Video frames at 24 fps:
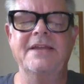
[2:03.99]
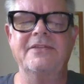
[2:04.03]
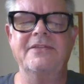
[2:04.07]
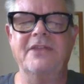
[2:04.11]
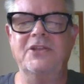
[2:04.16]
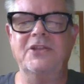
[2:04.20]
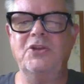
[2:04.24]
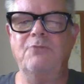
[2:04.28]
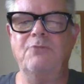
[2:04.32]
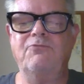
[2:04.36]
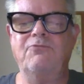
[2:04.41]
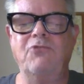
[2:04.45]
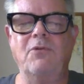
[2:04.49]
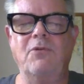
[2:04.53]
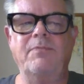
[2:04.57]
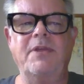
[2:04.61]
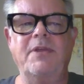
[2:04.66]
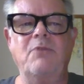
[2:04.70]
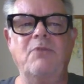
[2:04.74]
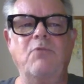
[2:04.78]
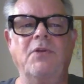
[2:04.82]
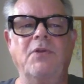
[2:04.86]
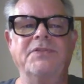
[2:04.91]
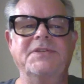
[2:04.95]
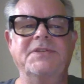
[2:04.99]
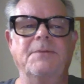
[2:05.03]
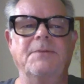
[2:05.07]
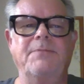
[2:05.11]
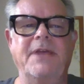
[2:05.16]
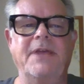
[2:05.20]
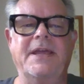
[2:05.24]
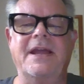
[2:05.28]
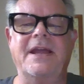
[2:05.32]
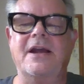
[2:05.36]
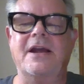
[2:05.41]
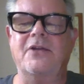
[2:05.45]
then you probably want to
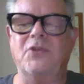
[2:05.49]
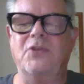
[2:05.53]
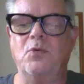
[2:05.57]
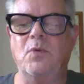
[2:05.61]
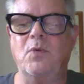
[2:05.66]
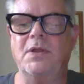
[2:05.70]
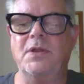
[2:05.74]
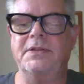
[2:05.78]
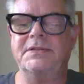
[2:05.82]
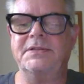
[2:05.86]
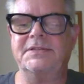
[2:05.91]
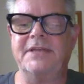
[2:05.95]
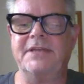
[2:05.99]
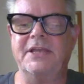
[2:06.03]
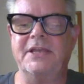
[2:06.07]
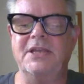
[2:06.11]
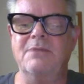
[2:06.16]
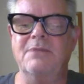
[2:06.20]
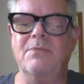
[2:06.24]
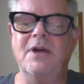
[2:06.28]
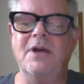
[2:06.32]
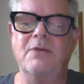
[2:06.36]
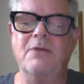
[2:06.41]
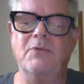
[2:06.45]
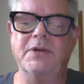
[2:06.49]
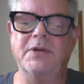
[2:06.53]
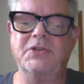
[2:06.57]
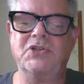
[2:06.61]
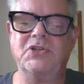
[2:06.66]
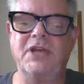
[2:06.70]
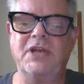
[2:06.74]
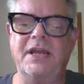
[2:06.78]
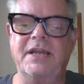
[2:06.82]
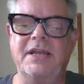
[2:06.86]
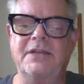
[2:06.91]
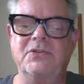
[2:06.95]
pick out the ones that you might want
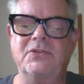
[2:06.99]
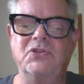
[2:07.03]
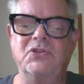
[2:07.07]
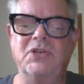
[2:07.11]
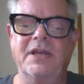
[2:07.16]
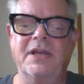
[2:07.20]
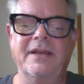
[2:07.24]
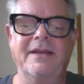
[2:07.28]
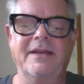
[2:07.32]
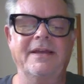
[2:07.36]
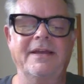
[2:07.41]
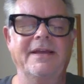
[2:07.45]
to change